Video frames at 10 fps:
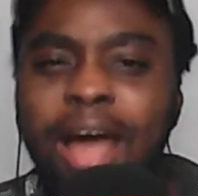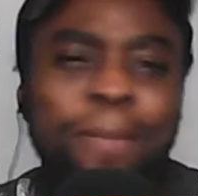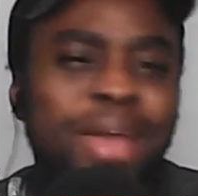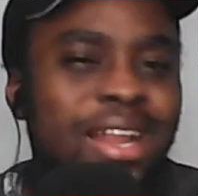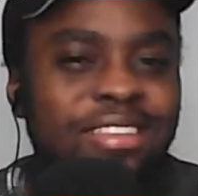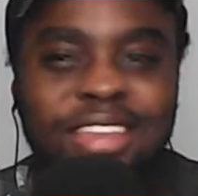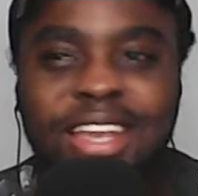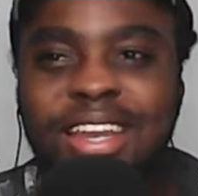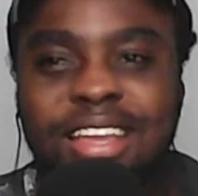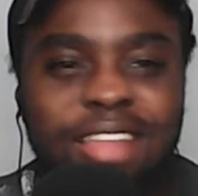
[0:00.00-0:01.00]
Our penalty
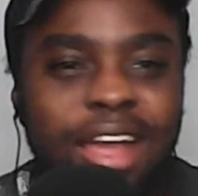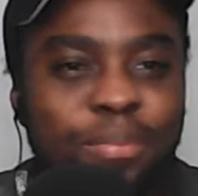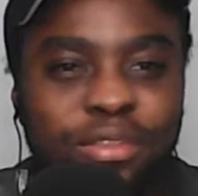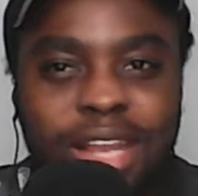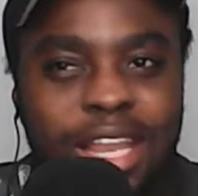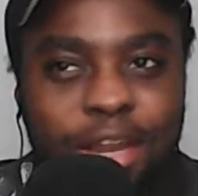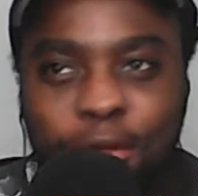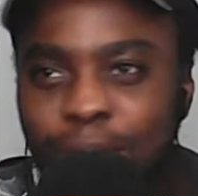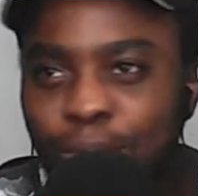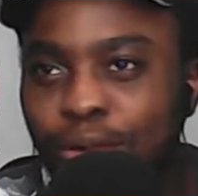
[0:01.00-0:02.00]
techniques are absolutely
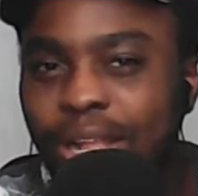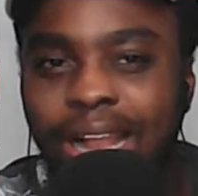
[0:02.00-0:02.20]
incredible.